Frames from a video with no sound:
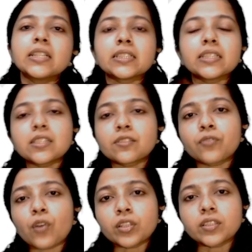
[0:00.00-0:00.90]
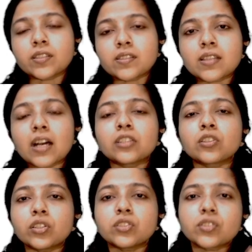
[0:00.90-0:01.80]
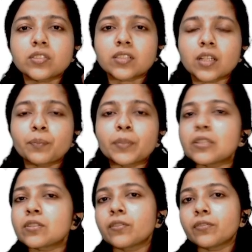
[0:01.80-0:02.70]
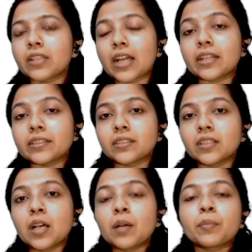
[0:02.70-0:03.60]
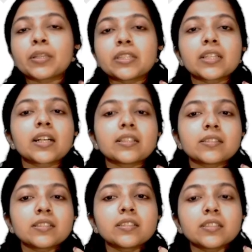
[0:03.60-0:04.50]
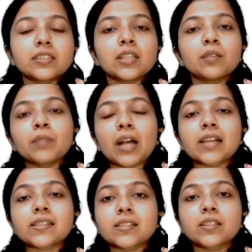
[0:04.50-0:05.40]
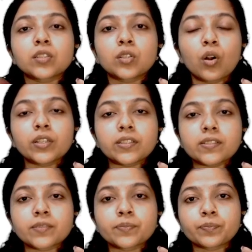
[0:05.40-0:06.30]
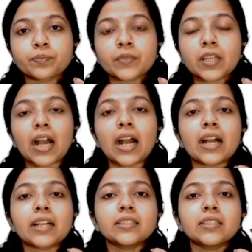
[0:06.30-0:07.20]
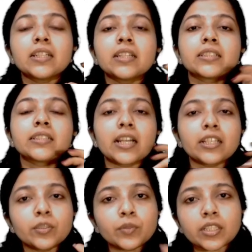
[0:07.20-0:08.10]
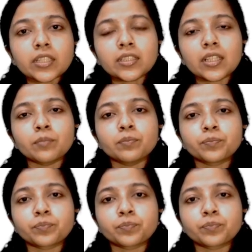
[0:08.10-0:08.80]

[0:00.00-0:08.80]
these forests are not just a piece of land, but they consider them as their gods. And diluting them